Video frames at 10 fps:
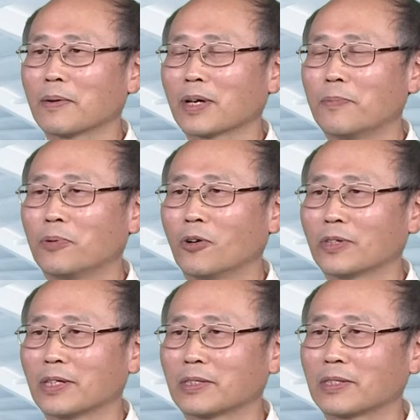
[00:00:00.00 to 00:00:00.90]

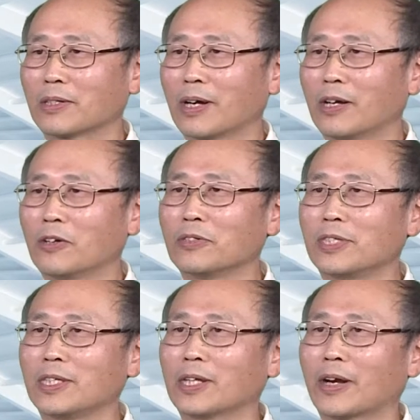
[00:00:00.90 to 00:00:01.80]
components along
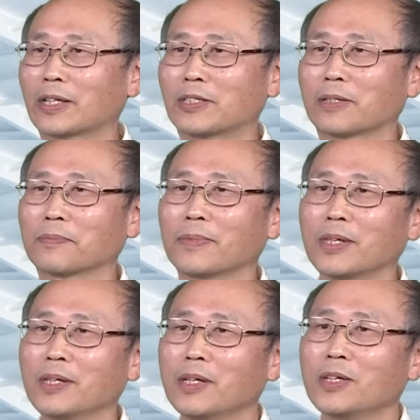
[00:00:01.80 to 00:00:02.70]
Z direction.
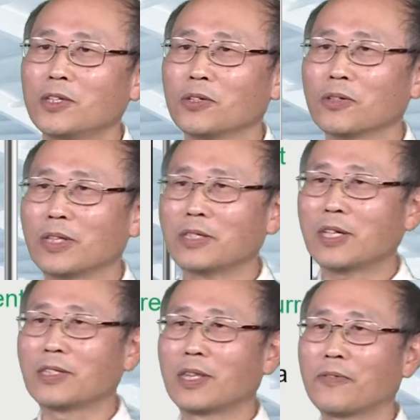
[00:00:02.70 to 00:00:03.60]
So this
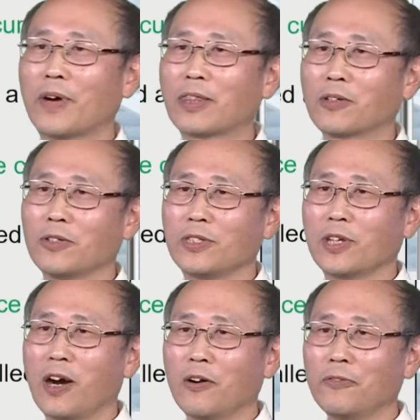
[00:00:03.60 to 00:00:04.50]
is the final
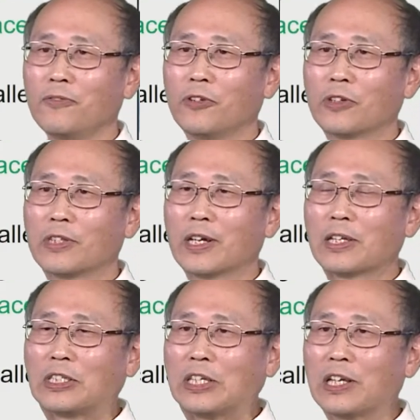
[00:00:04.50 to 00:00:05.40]
result for
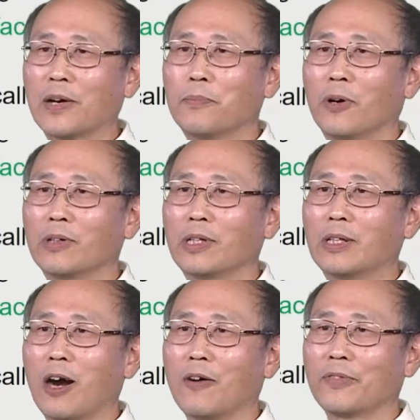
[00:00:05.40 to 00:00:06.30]
the Z
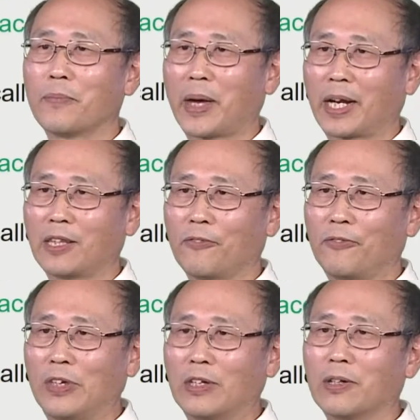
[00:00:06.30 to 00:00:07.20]
component of the magnetic
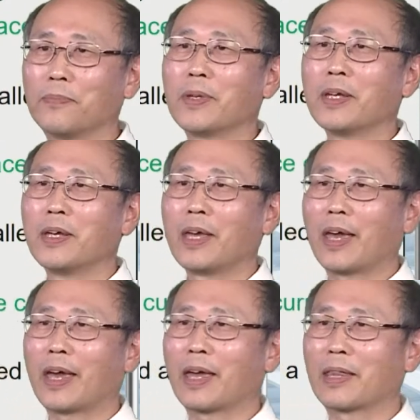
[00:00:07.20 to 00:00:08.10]
field.
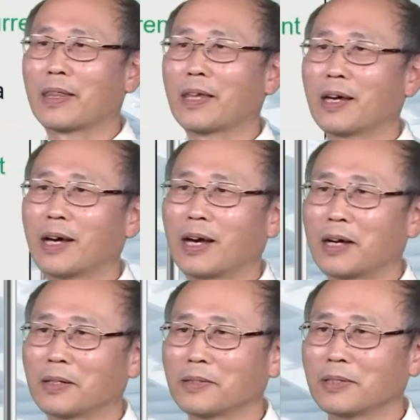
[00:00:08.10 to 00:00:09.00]
And
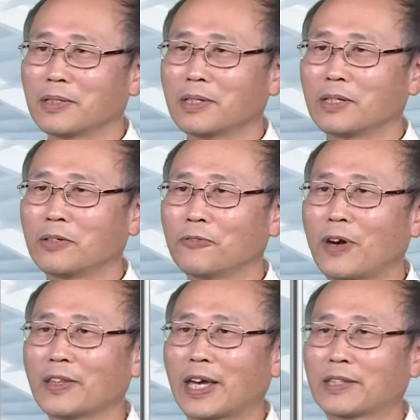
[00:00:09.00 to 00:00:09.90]
you
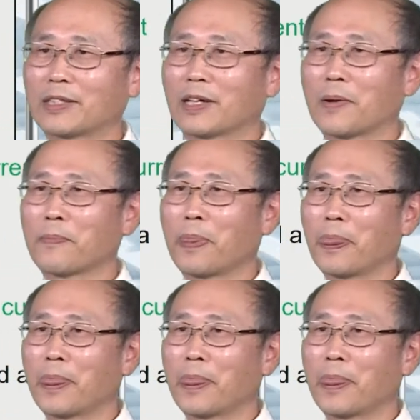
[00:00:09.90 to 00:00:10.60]
found that the